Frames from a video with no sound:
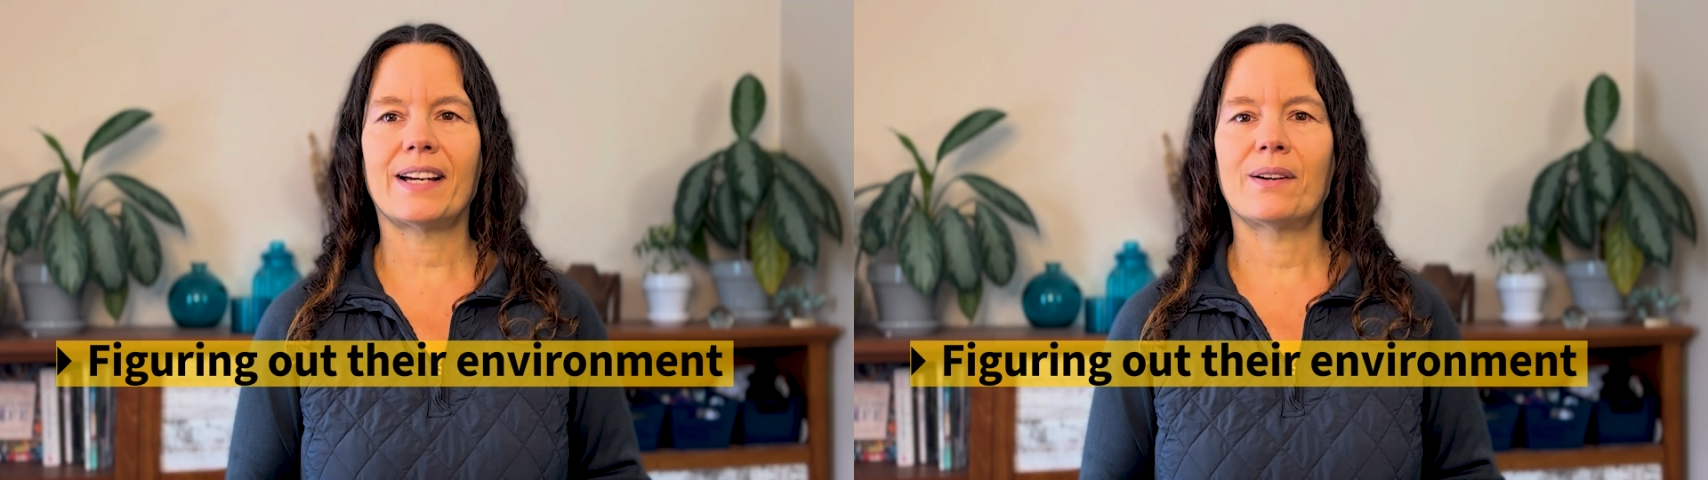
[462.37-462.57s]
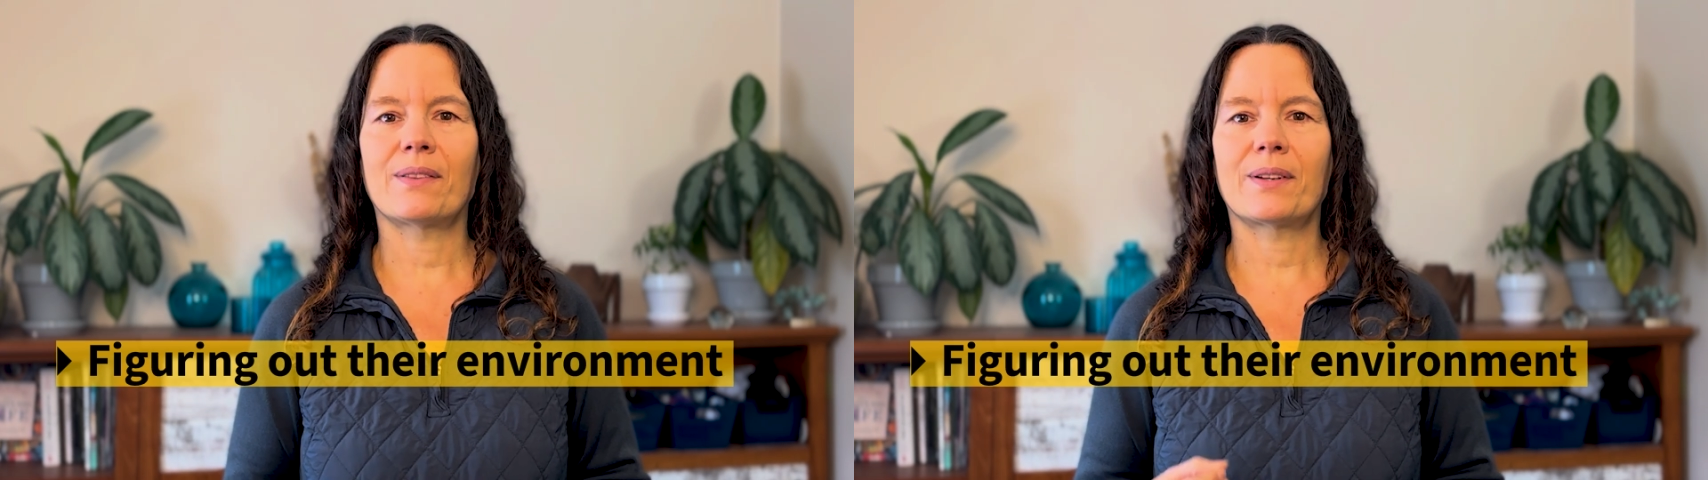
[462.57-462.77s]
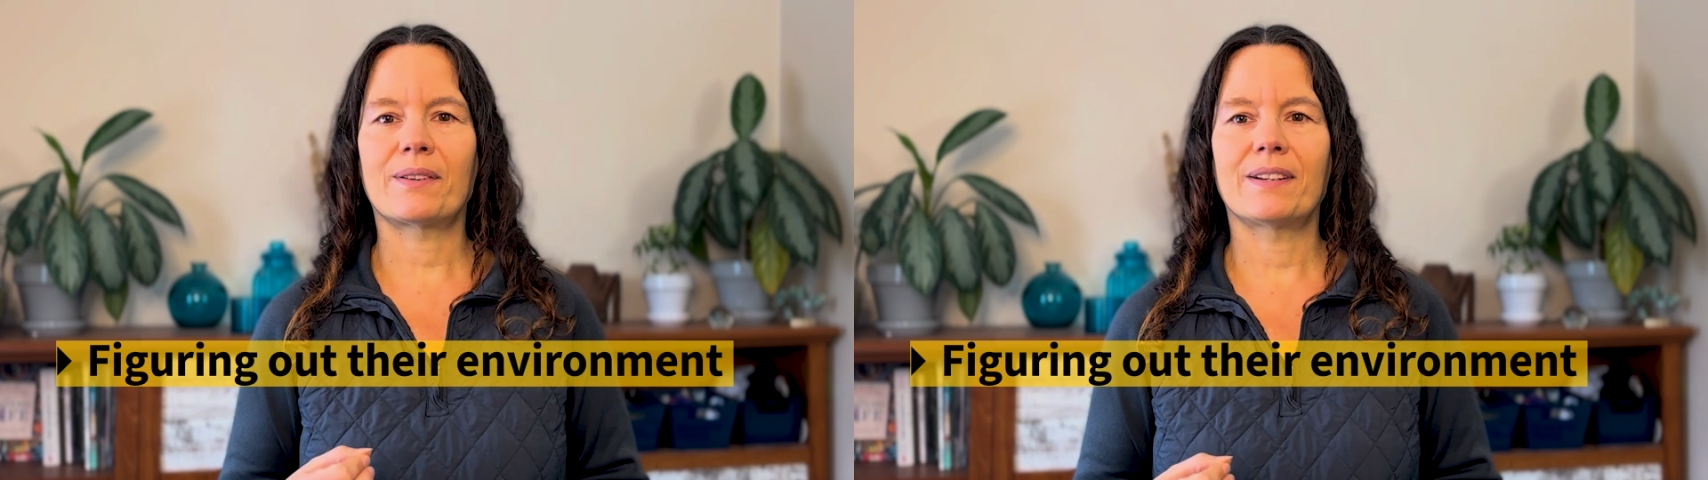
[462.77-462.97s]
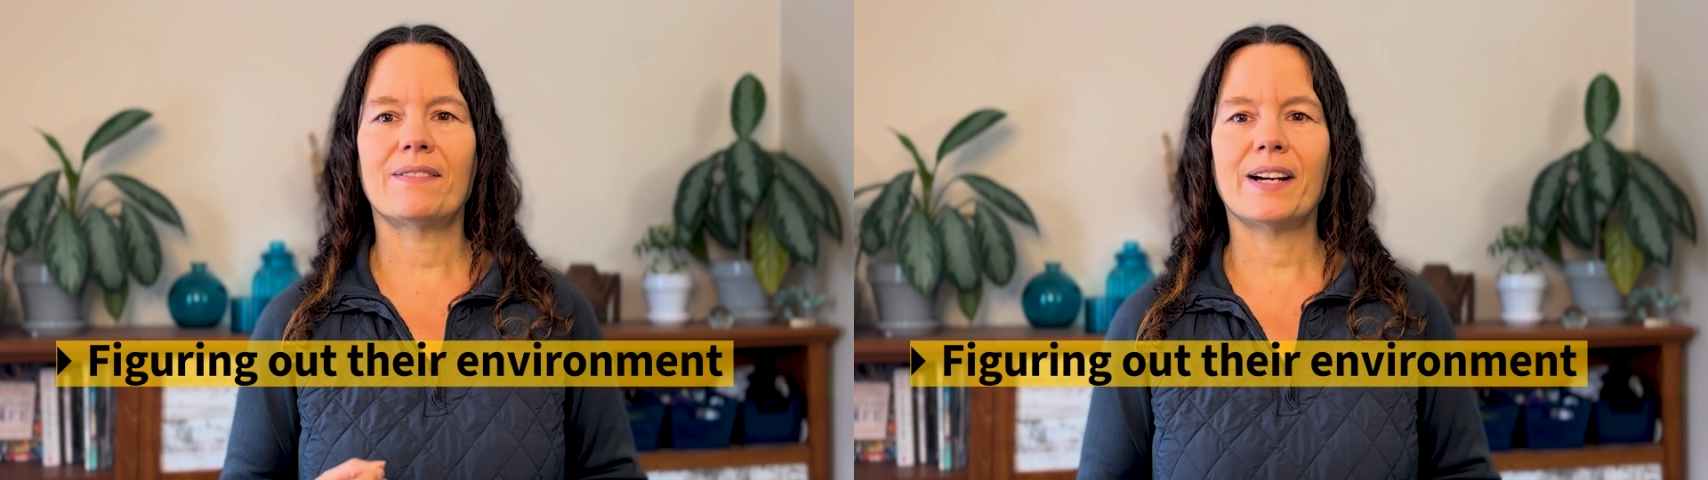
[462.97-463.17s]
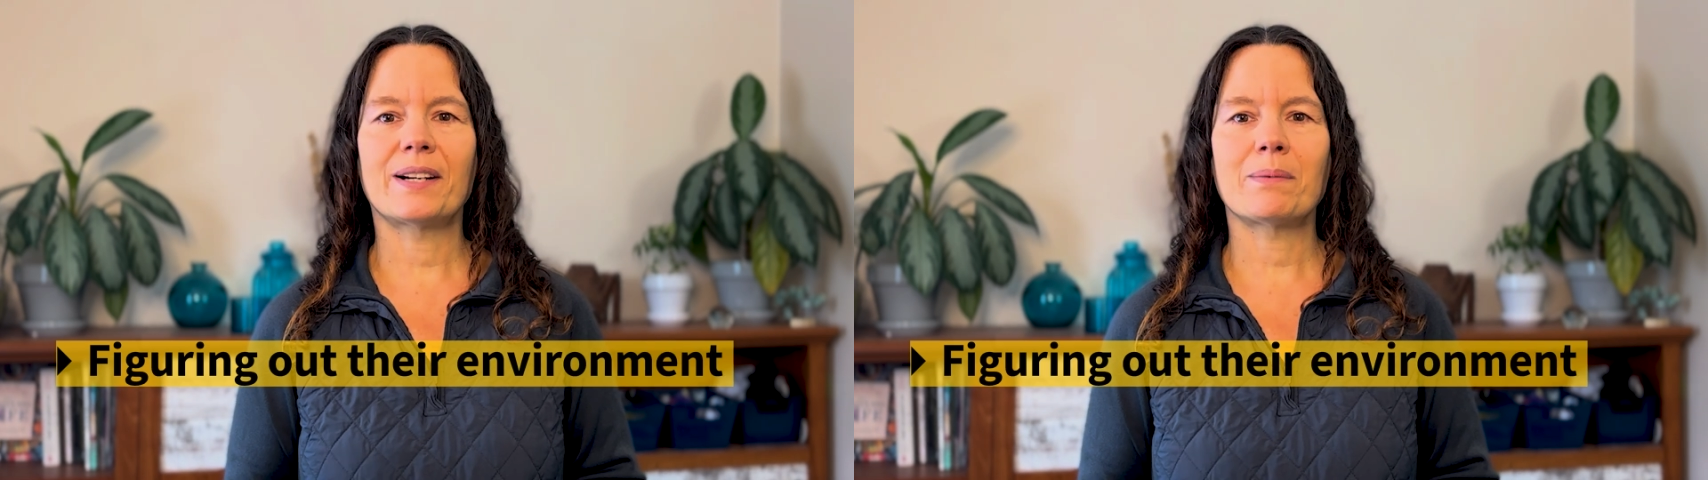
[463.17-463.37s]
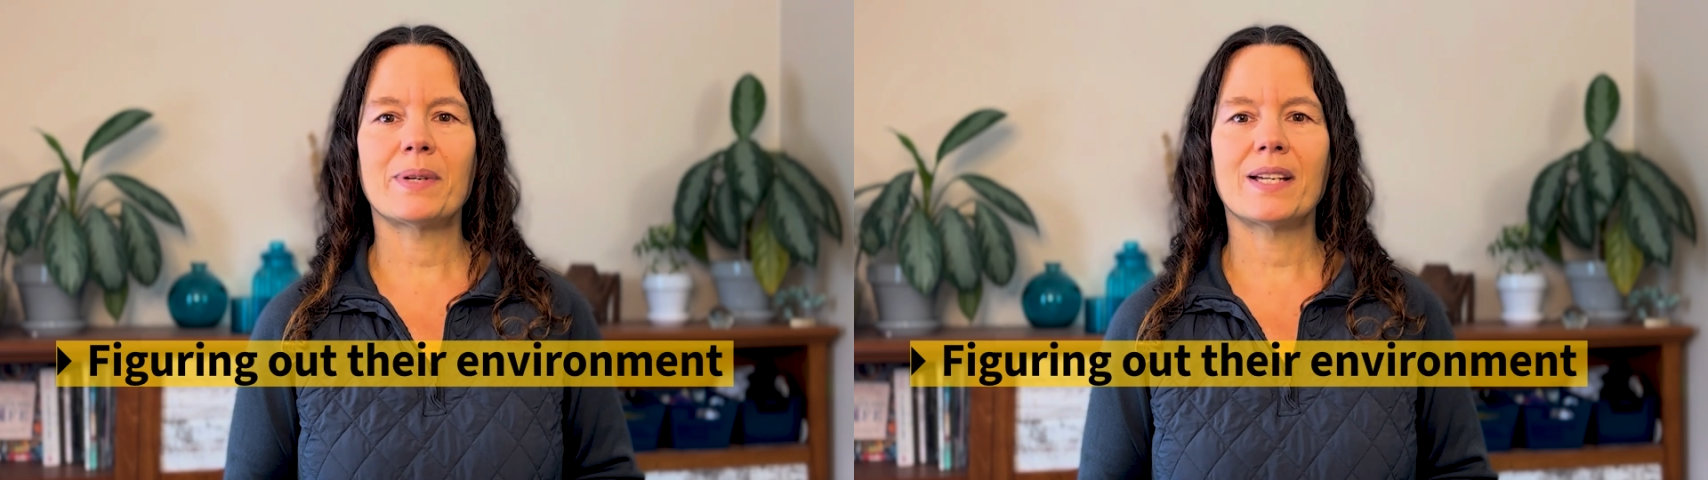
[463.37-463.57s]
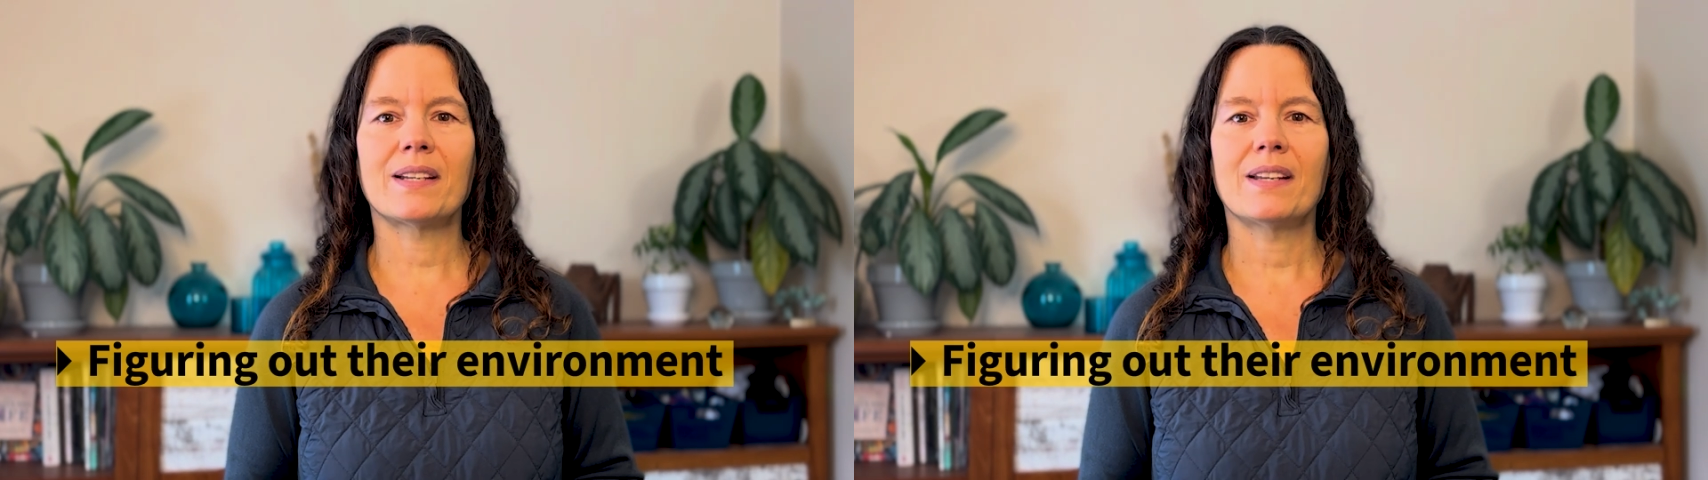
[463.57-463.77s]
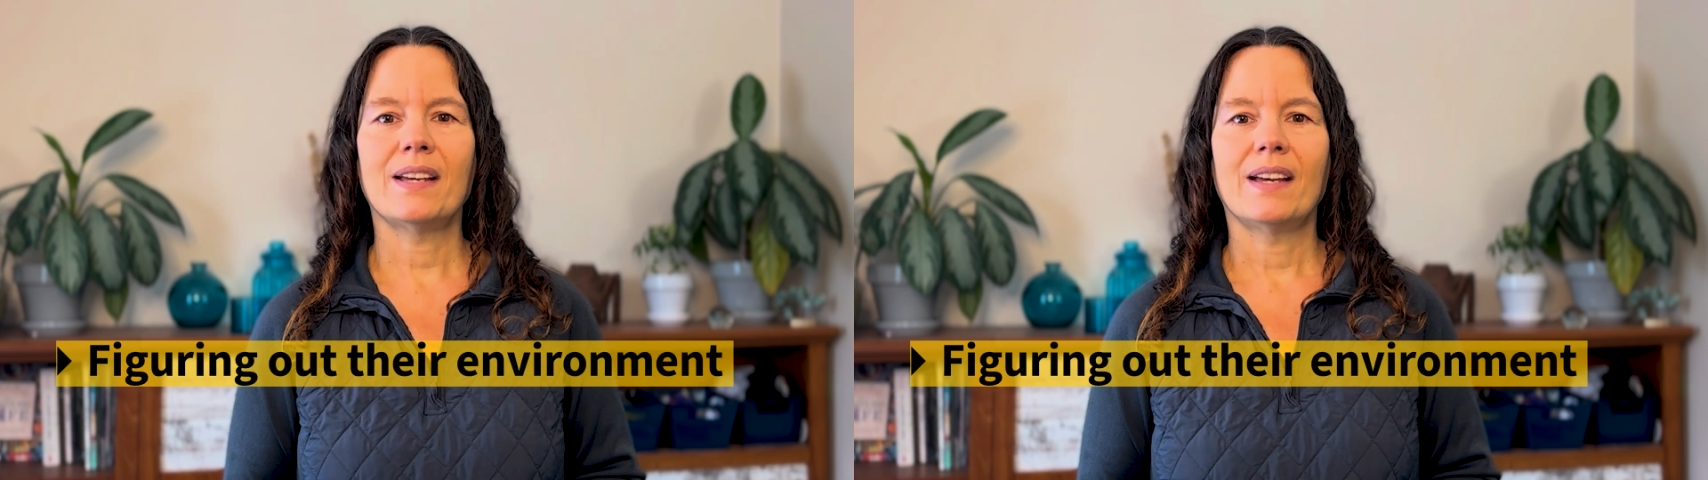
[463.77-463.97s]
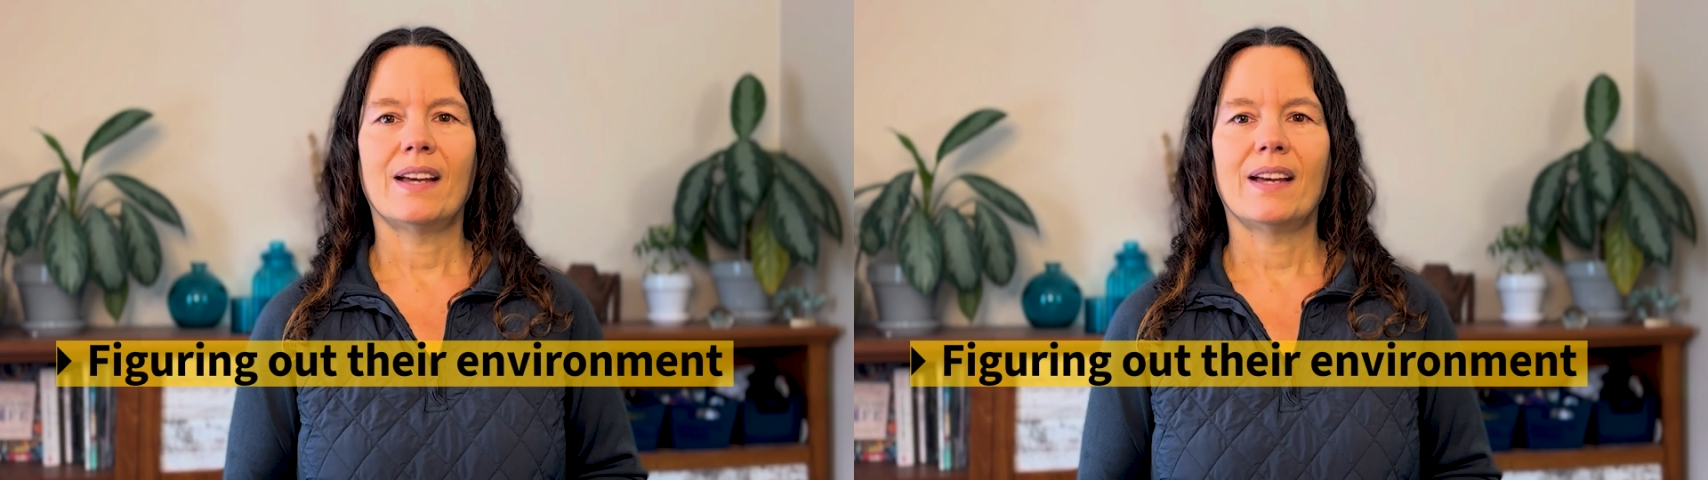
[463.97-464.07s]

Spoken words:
out their environment